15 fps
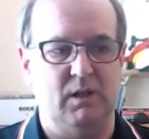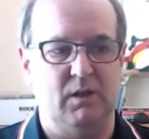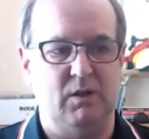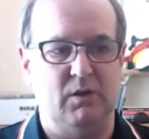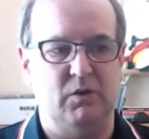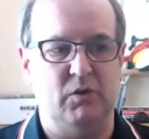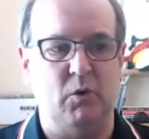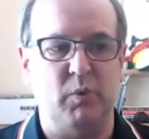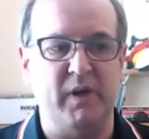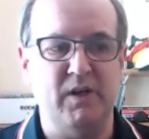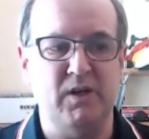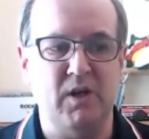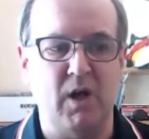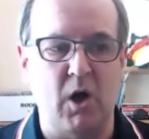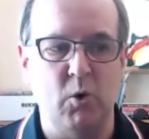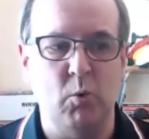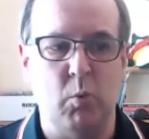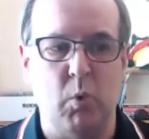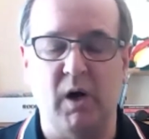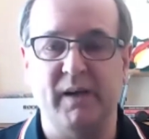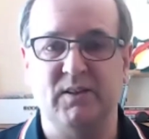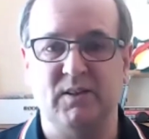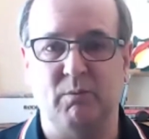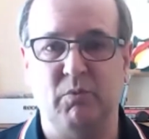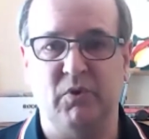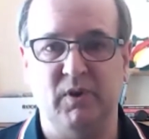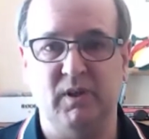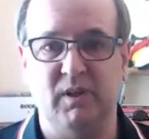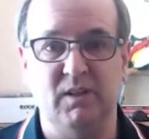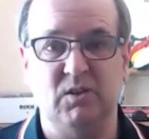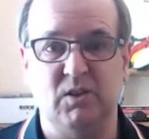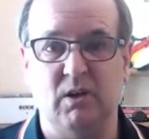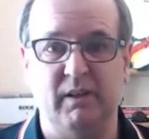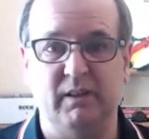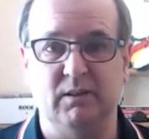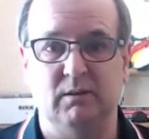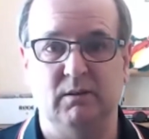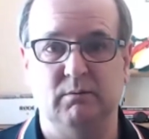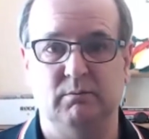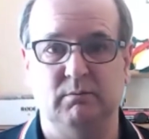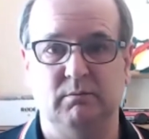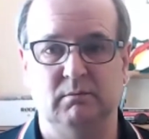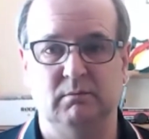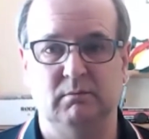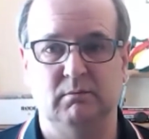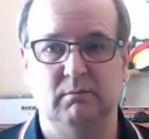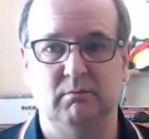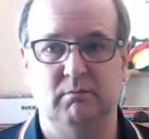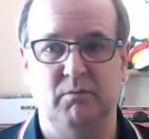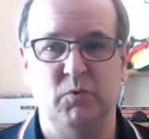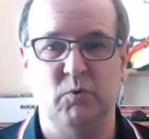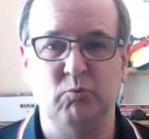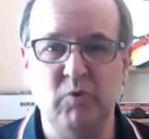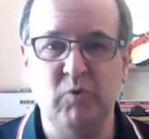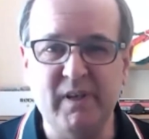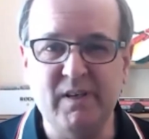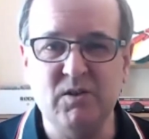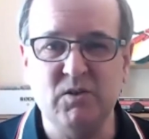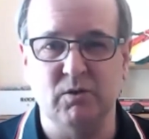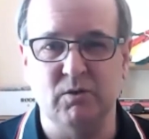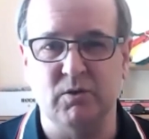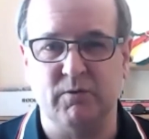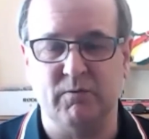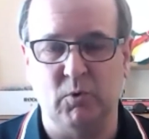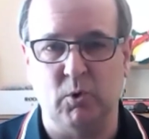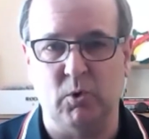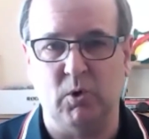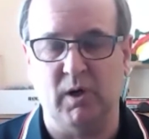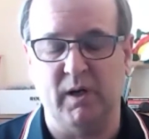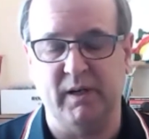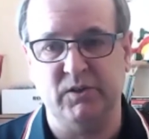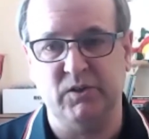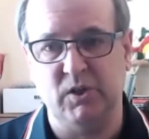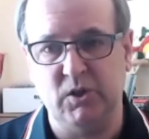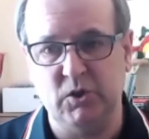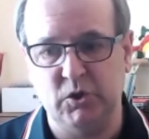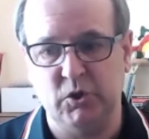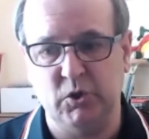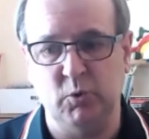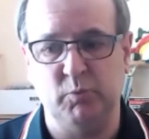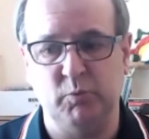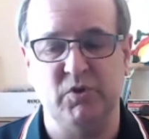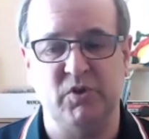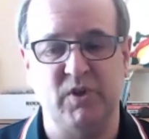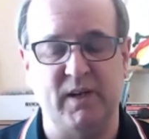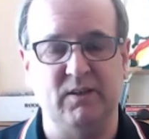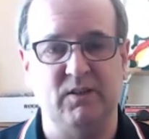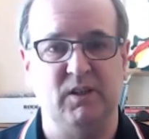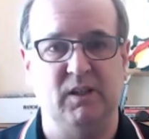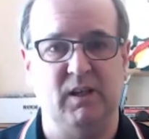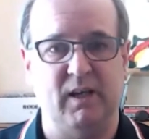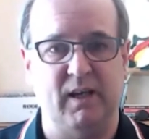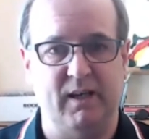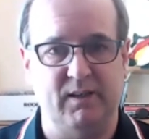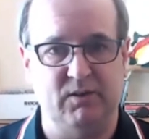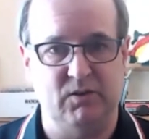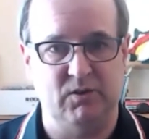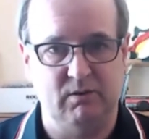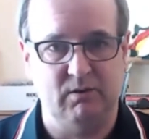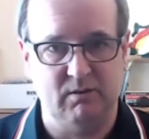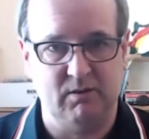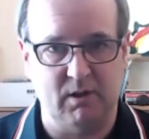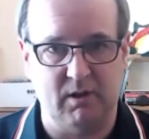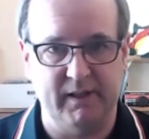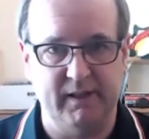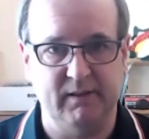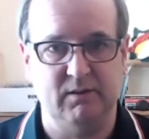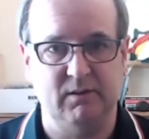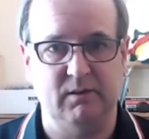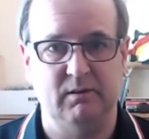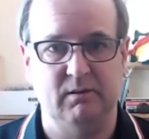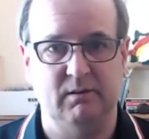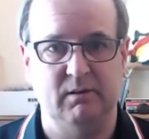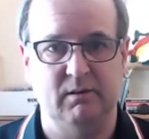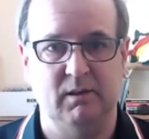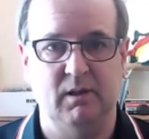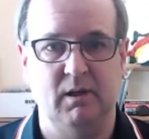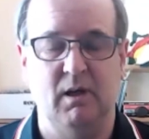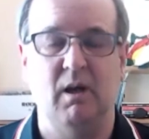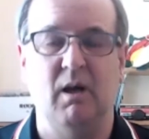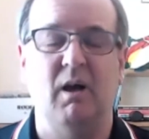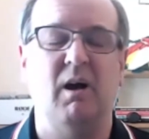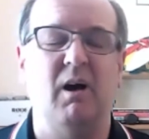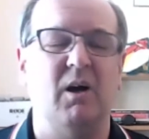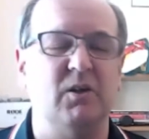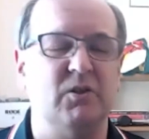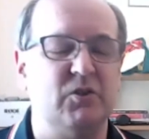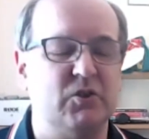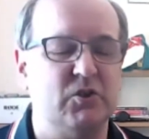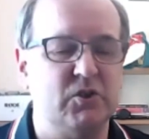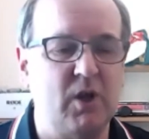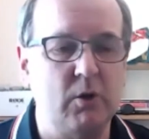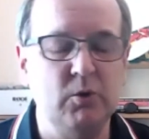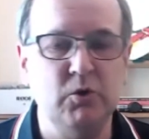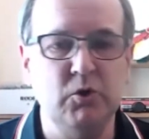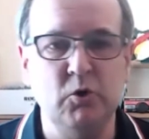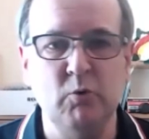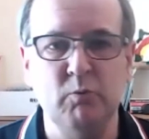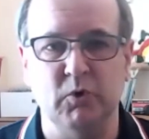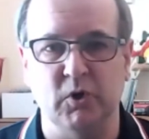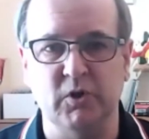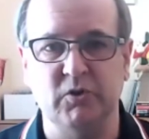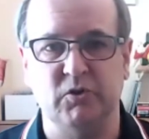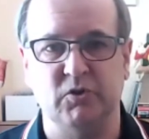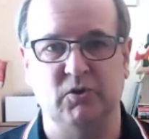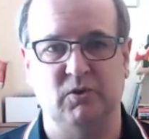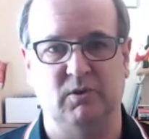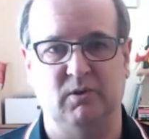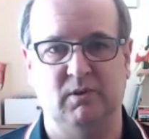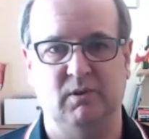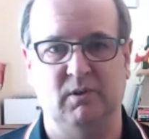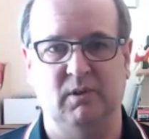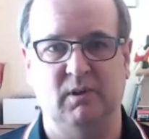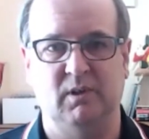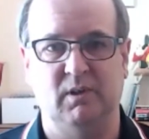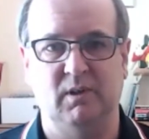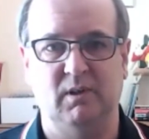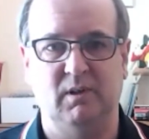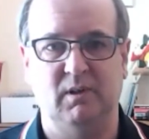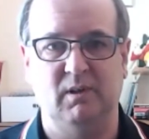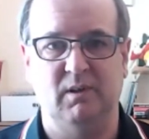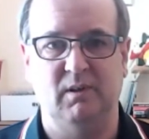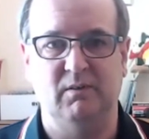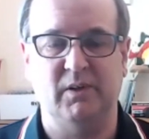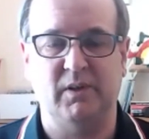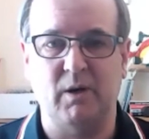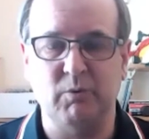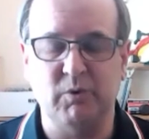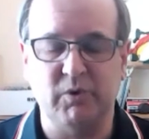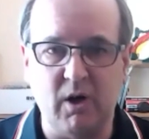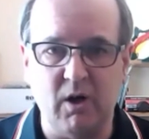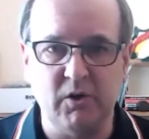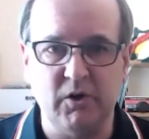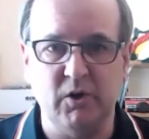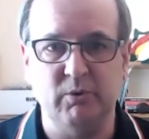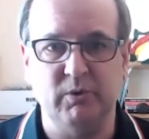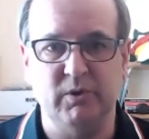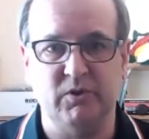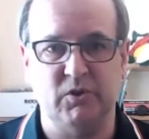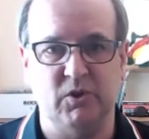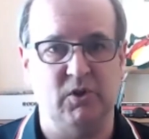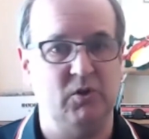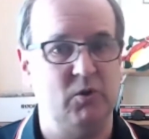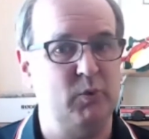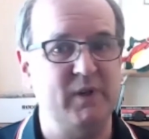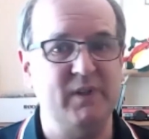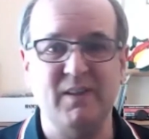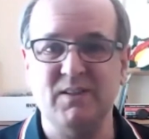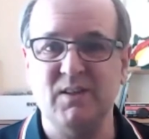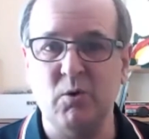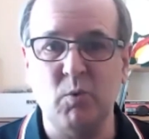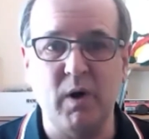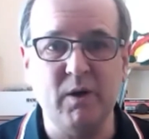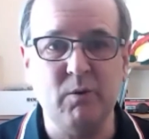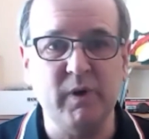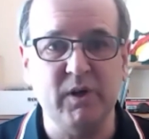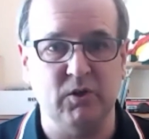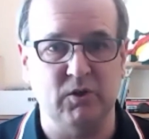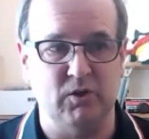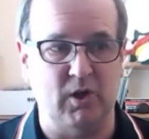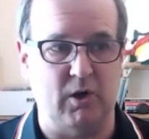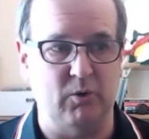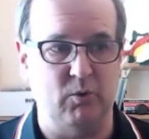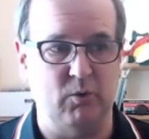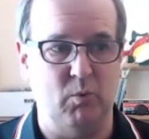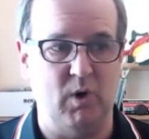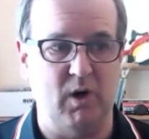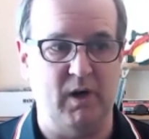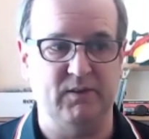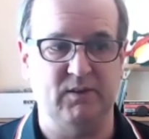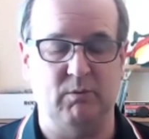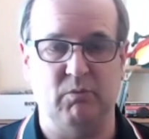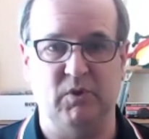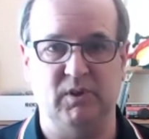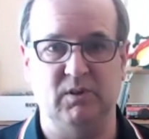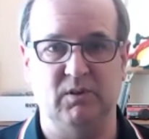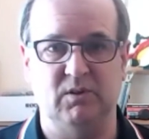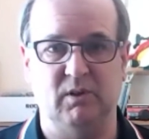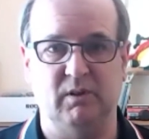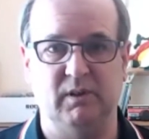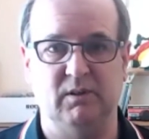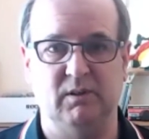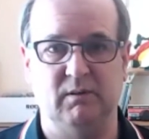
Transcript: that we know why something is tight. The reasons for a tissue presenting as tight are so numerous that I would argue and assert that there's no way we can know why something is tight.